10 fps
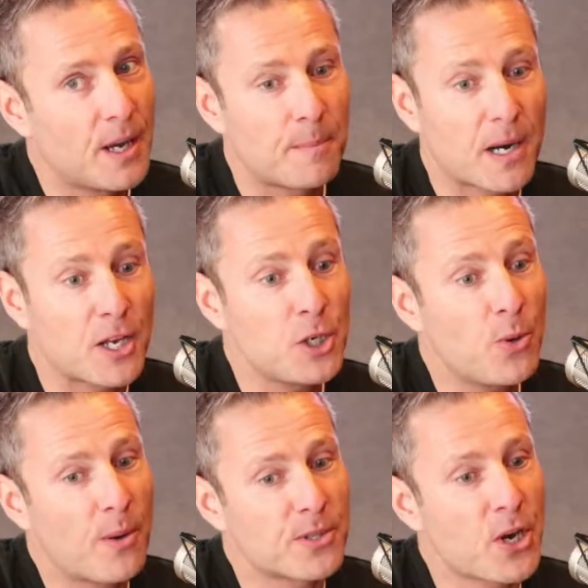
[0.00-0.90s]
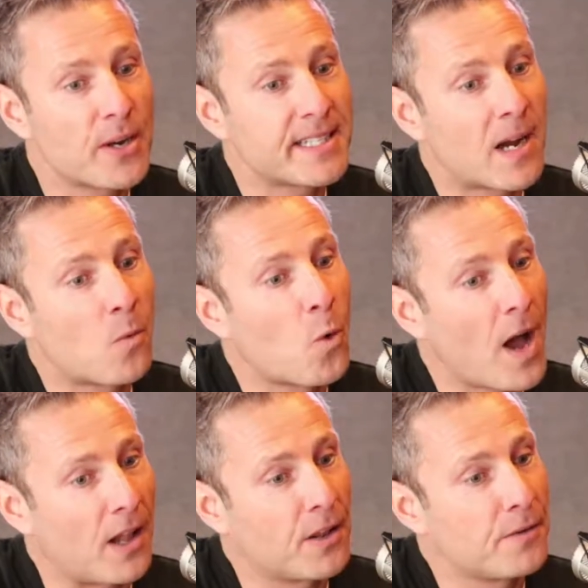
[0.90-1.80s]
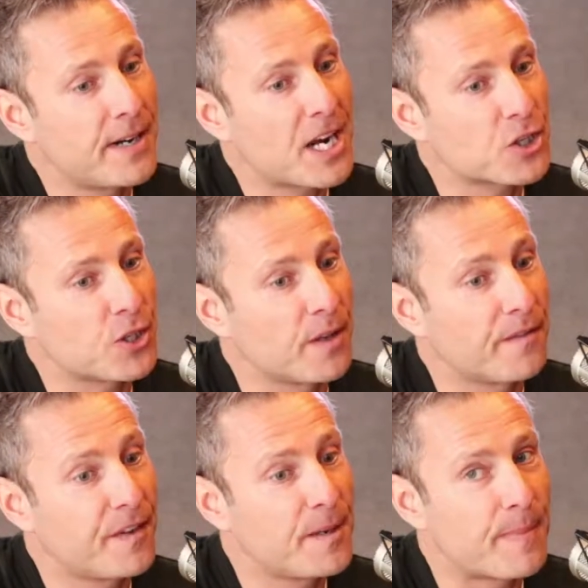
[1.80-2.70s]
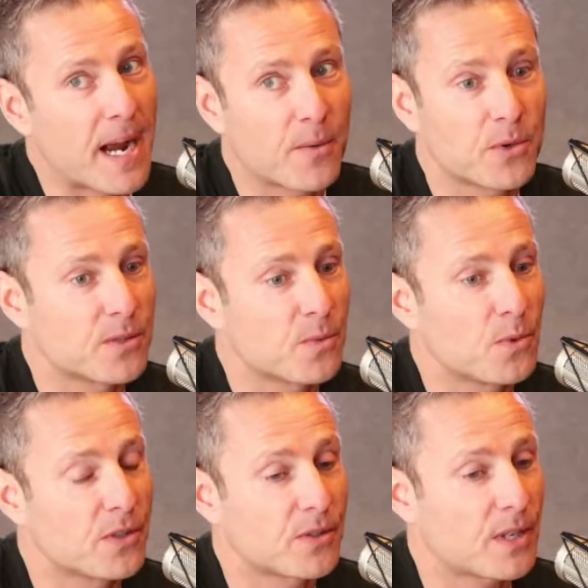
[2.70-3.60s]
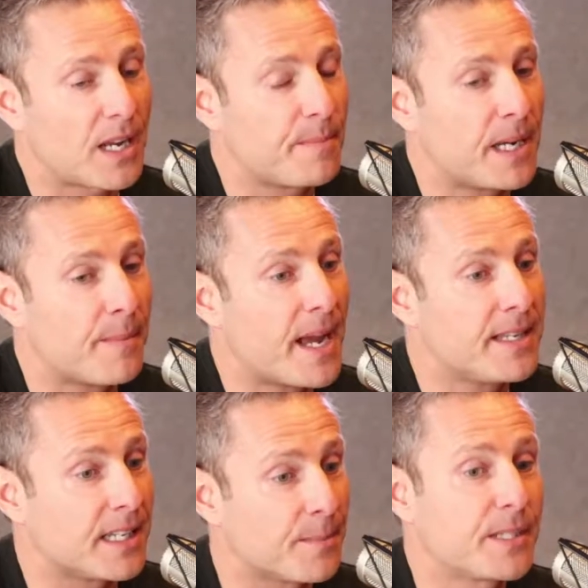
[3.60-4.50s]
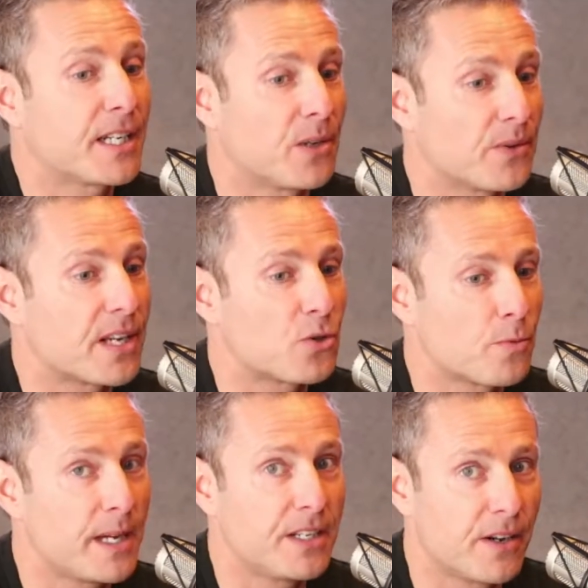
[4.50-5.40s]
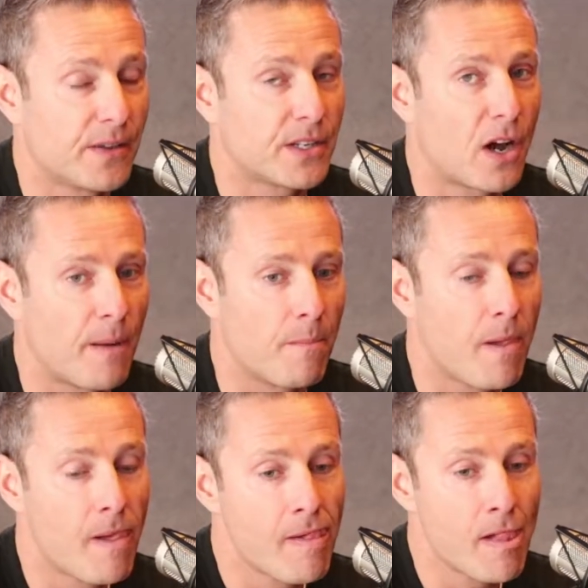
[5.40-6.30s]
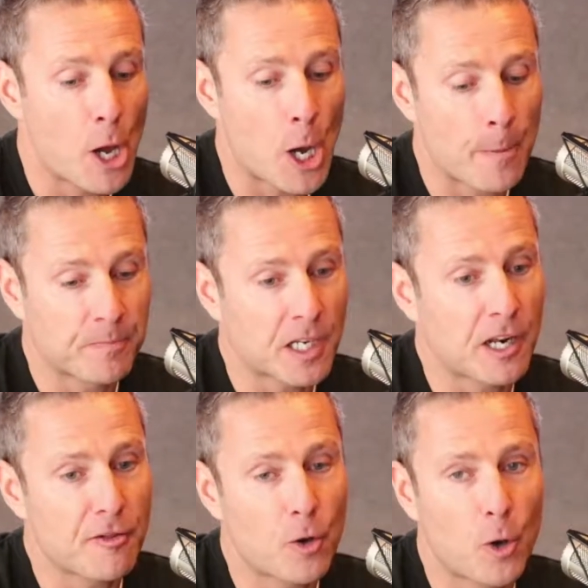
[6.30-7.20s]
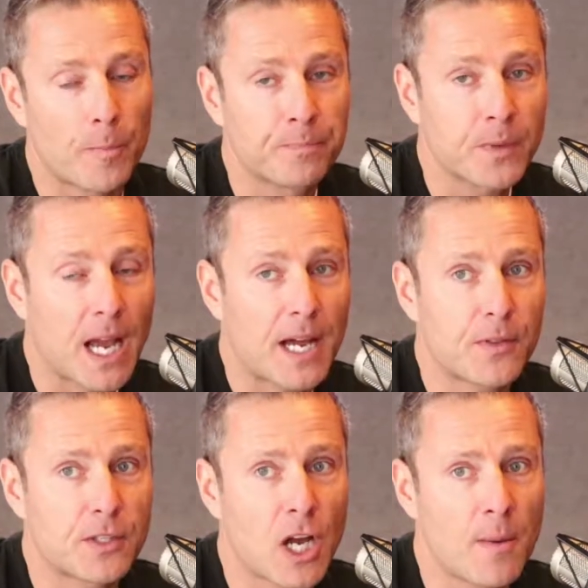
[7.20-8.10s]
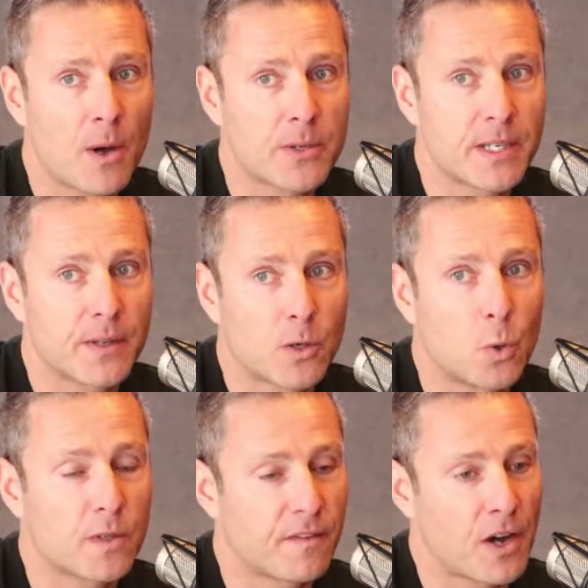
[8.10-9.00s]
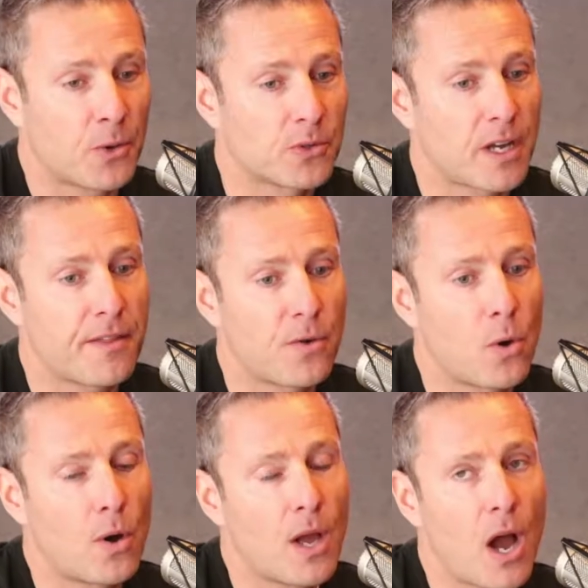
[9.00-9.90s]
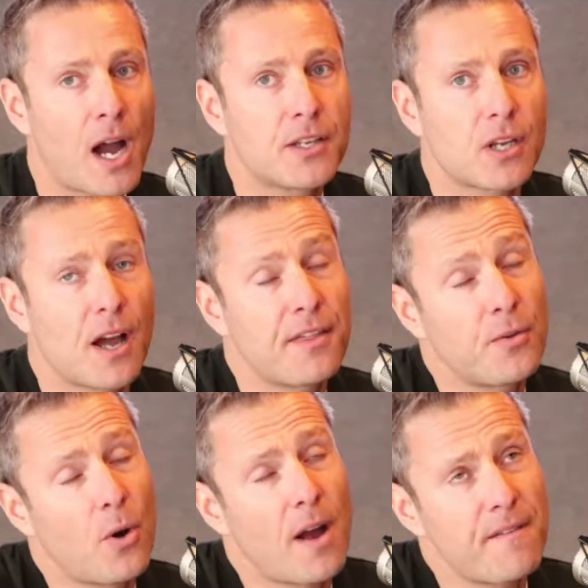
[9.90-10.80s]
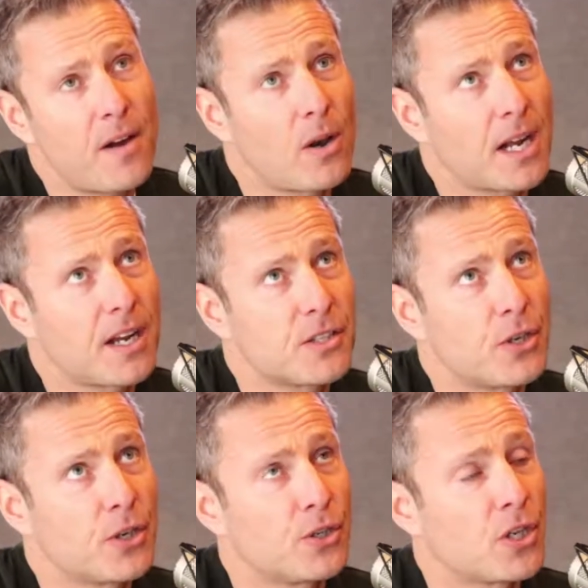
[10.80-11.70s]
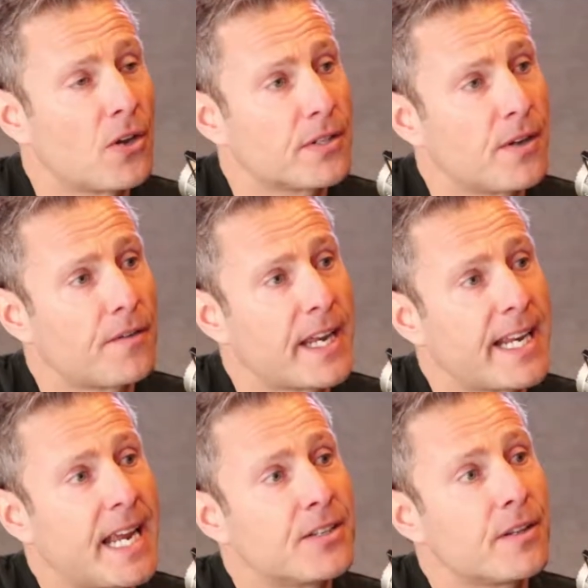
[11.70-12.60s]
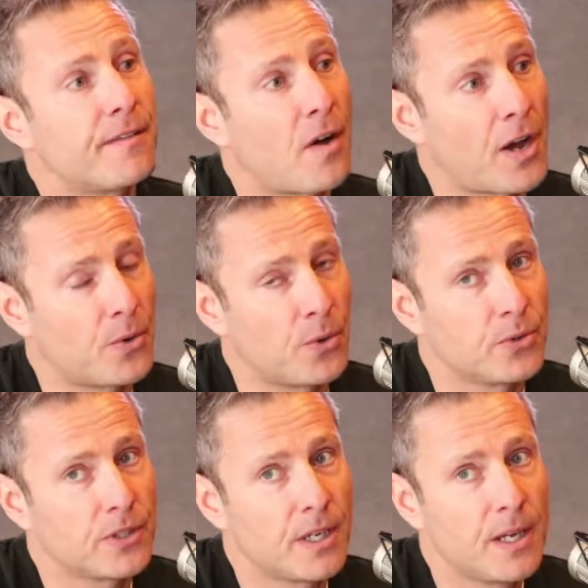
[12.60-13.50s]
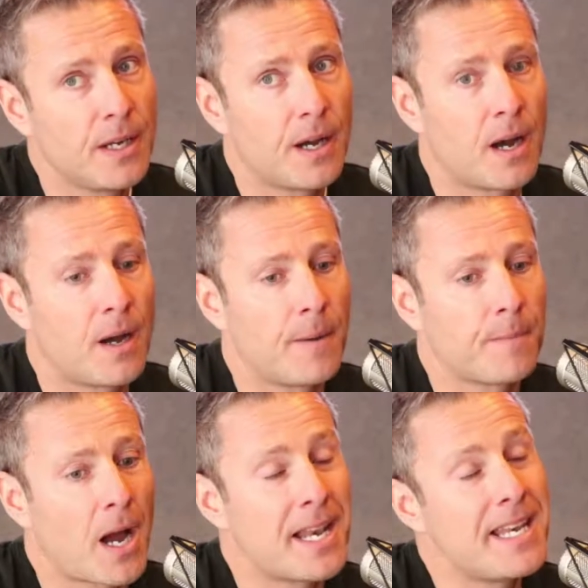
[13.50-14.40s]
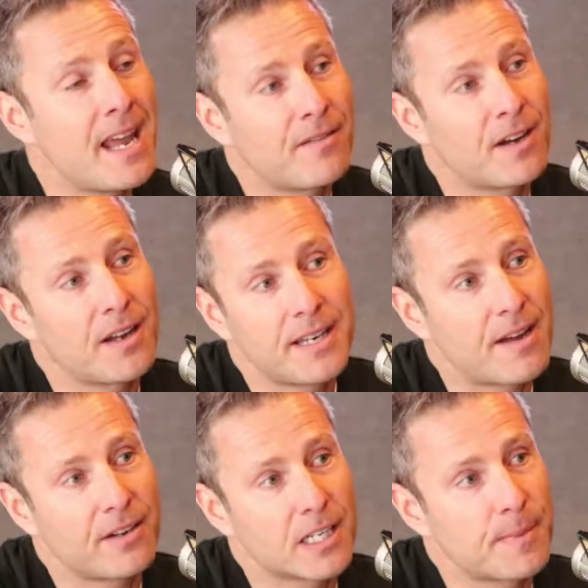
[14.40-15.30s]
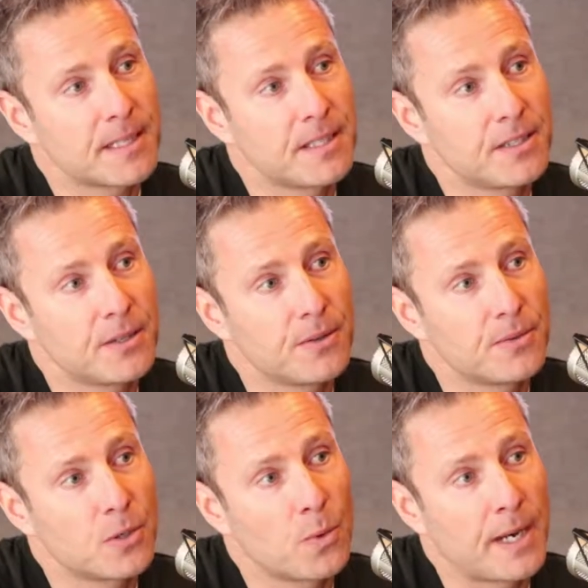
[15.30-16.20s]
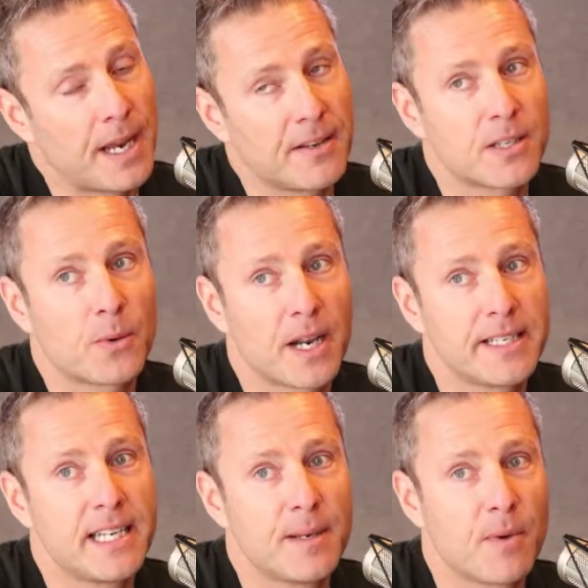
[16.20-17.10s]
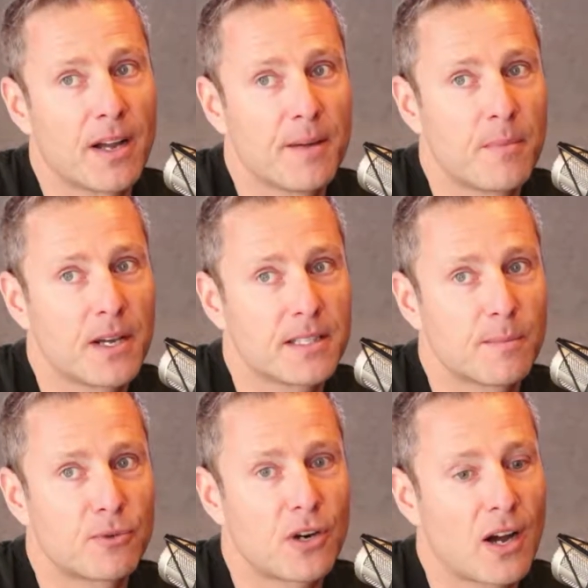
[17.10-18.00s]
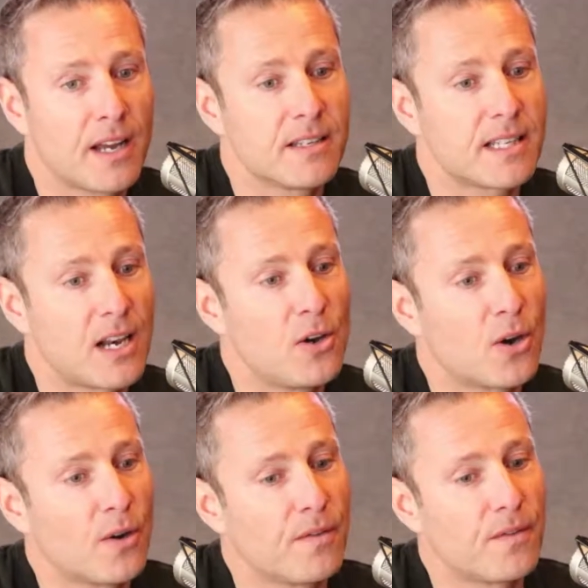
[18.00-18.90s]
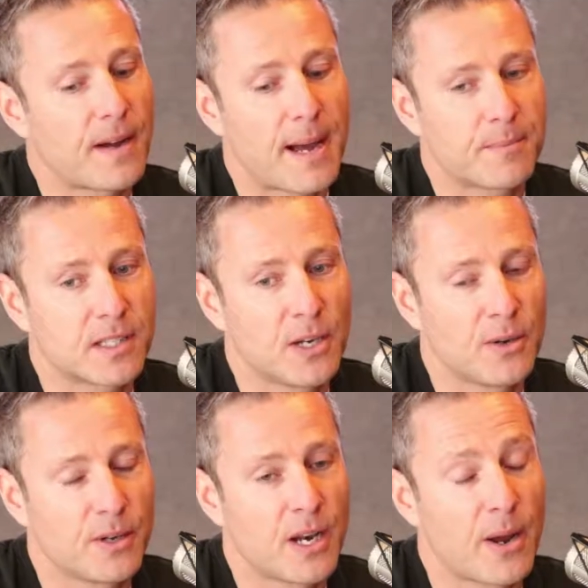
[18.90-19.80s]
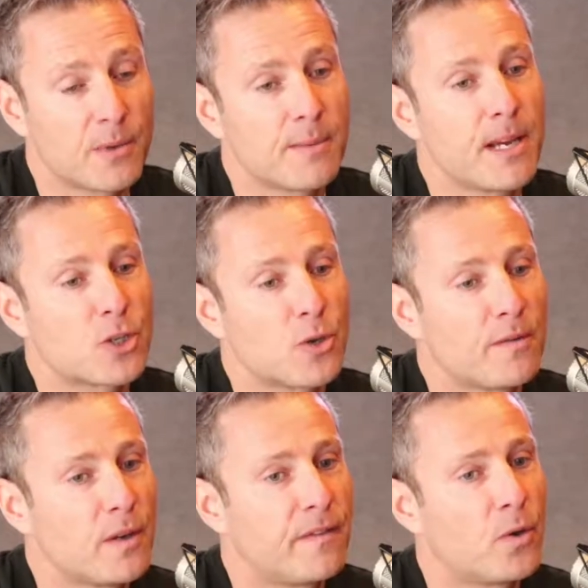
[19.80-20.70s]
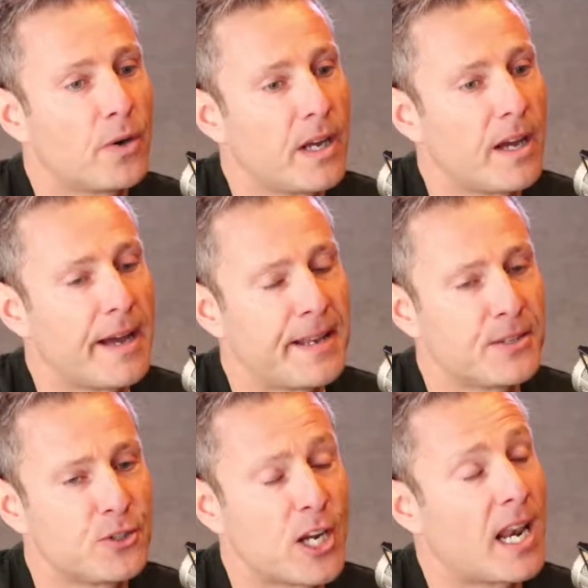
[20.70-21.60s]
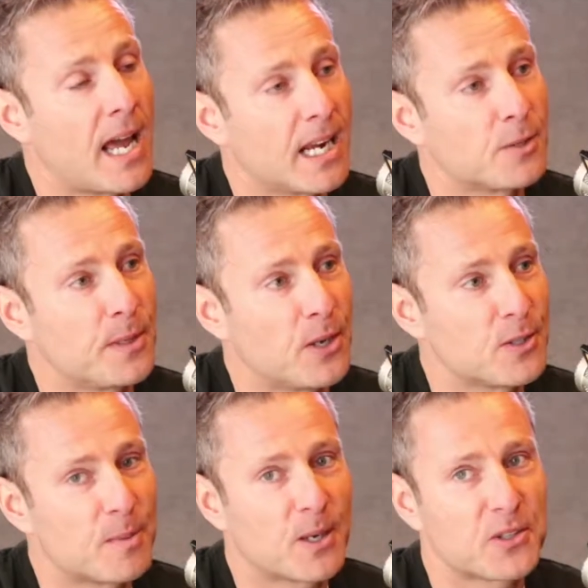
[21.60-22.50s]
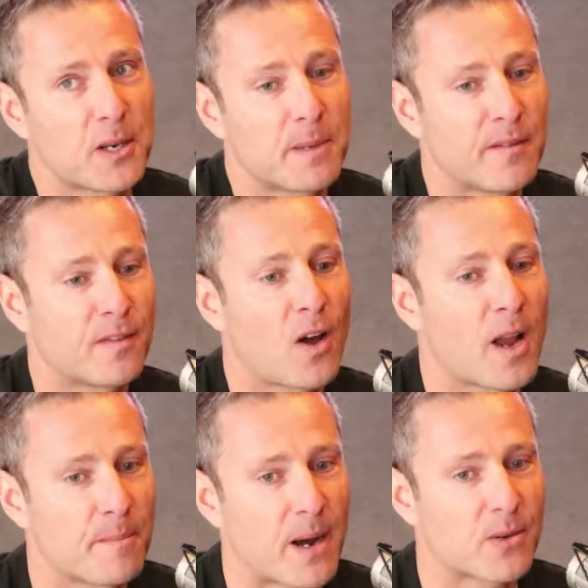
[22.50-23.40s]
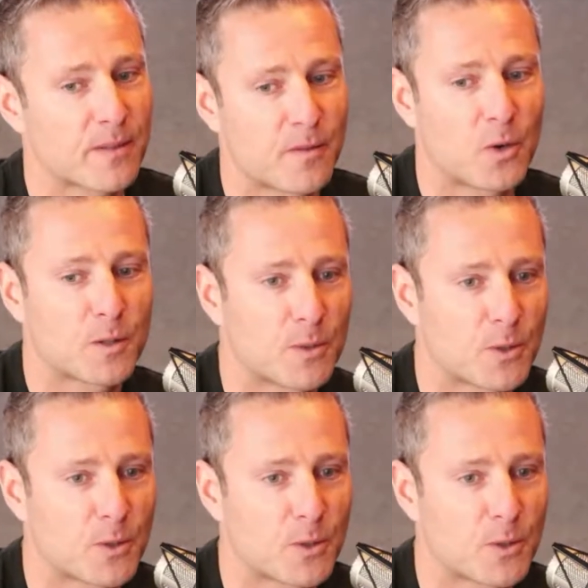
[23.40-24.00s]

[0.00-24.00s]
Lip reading: Wow. But I knew I was going down well, and the reaction and the feedback had been amazing, particularly on social media at the time. And I thought, at the time I was in the quarterfinals, I felt like I stood a good chance of getting into the finals. I never expected to win it, and so when I did, my surprise, that look of absolute, it was a mixture of euphoria and jet lag, to be honest, because I'd been flying backwards and forwards